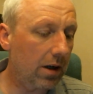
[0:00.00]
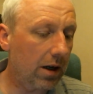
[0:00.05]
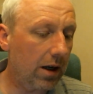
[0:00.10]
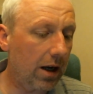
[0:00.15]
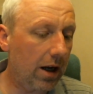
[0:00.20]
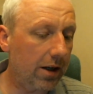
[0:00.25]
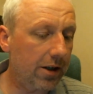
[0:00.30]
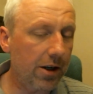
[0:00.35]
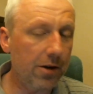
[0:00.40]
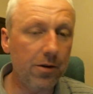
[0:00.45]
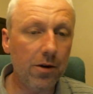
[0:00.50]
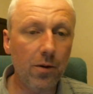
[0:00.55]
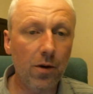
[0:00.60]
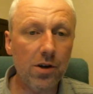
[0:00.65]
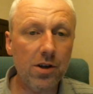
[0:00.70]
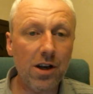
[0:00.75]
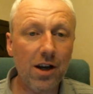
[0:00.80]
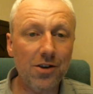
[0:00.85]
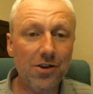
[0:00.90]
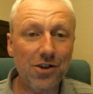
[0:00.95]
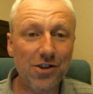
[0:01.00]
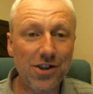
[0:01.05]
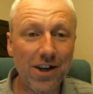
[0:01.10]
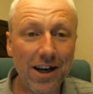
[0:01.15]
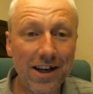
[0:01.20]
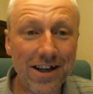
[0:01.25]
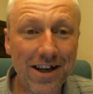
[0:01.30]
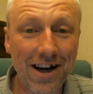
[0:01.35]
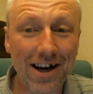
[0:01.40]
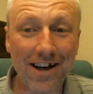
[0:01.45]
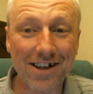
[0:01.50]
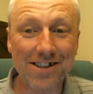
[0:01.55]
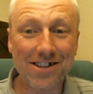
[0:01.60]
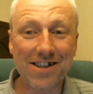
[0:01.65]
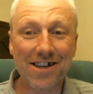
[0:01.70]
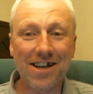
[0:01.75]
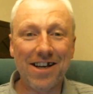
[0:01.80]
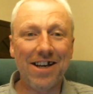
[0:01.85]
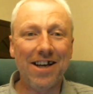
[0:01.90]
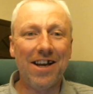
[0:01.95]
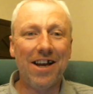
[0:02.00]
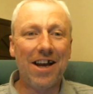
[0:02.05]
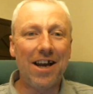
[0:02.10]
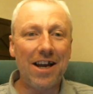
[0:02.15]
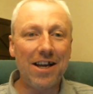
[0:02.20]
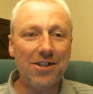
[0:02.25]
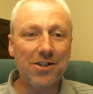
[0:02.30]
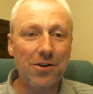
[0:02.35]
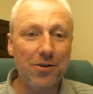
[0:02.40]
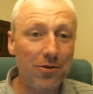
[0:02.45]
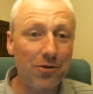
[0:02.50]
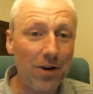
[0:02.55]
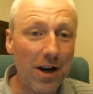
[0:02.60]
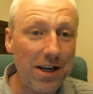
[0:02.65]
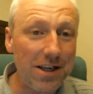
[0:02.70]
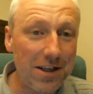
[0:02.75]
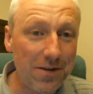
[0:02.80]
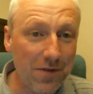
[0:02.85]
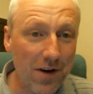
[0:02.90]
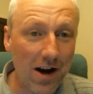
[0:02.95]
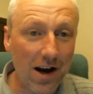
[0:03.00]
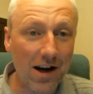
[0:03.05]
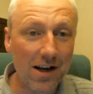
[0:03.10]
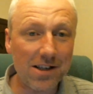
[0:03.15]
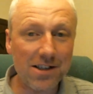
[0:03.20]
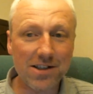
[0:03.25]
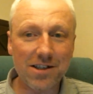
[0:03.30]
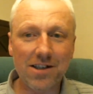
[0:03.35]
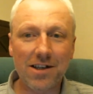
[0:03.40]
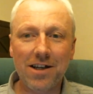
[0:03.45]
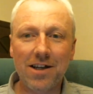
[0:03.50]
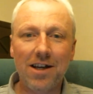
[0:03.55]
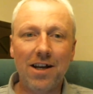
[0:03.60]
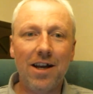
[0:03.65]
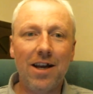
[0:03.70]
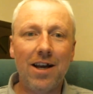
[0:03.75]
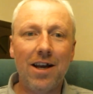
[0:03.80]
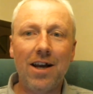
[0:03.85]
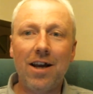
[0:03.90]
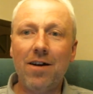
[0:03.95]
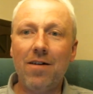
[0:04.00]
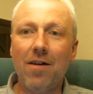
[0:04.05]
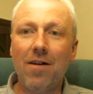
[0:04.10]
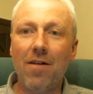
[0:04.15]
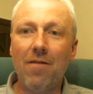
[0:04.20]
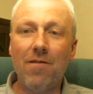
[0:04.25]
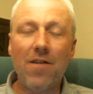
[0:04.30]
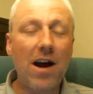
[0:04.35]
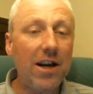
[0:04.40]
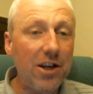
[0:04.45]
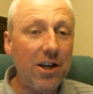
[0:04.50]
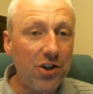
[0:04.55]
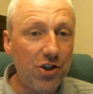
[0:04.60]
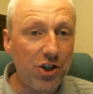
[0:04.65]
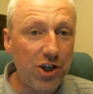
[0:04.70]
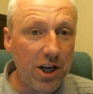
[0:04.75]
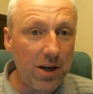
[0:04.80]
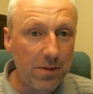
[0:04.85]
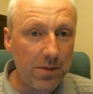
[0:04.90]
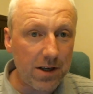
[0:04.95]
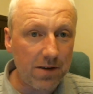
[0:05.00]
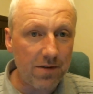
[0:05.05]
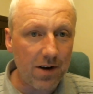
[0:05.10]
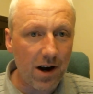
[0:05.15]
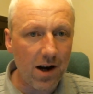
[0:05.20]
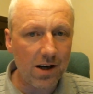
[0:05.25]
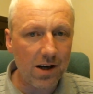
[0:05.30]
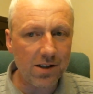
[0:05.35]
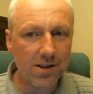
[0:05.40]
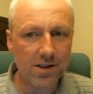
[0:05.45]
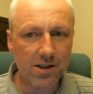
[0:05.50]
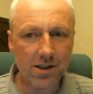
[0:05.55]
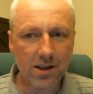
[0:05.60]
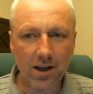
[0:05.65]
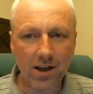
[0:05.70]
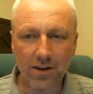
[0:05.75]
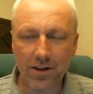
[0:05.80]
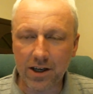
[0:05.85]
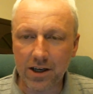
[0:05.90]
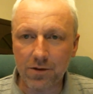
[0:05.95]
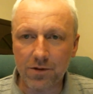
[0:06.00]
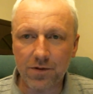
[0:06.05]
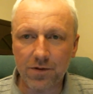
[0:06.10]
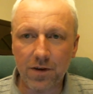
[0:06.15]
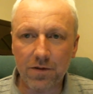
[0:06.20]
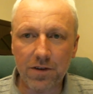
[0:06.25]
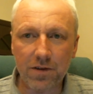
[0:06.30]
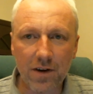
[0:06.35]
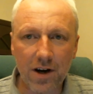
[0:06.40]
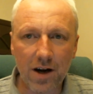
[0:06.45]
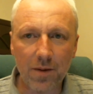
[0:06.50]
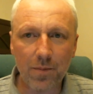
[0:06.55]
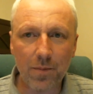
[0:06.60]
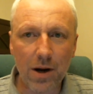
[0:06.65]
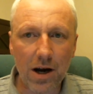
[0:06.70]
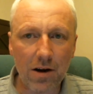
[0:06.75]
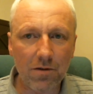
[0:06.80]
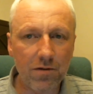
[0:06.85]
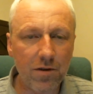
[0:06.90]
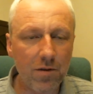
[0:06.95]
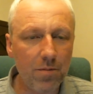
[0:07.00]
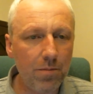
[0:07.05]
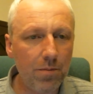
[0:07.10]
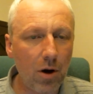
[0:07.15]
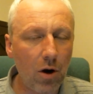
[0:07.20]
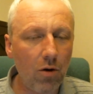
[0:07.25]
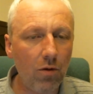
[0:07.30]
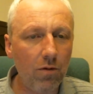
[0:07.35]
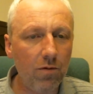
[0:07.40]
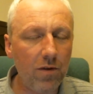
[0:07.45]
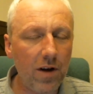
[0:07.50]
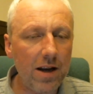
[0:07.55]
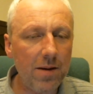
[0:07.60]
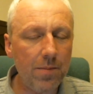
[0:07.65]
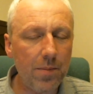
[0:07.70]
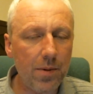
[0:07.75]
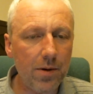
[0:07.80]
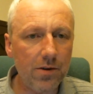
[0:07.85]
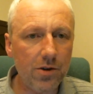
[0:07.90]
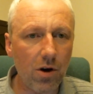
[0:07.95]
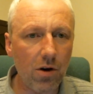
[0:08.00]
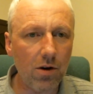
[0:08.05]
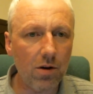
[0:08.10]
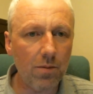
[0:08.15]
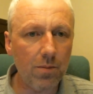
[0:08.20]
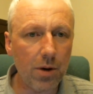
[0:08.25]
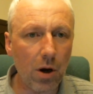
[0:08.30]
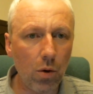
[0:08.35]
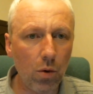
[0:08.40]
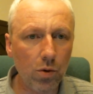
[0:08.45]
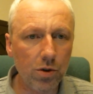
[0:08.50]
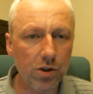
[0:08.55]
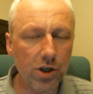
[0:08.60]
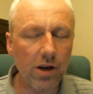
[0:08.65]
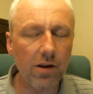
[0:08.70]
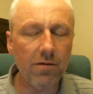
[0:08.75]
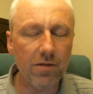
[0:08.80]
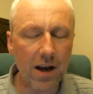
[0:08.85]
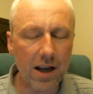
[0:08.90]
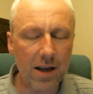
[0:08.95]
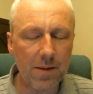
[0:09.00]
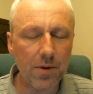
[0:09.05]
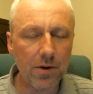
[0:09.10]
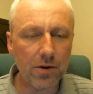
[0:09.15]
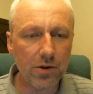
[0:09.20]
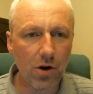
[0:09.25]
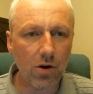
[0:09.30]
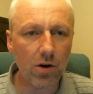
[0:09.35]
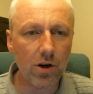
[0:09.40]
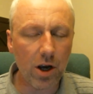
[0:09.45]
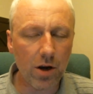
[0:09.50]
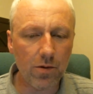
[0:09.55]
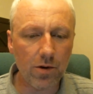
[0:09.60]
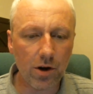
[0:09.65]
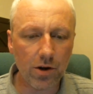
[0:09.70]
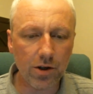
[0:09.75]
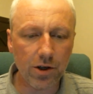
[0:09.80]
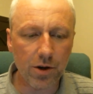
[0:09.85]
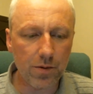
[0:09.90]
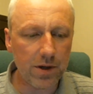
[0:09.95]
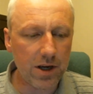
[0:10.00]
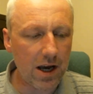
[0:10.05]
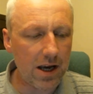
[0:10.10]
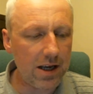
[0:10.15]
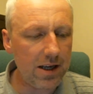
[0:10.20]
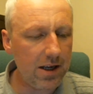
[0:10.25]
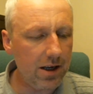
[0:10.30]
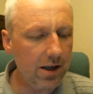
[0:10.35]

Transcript: I don't know what else to say, guys. It's a great device, a very cheap device. I think it was £55 from boldvape.co.uk.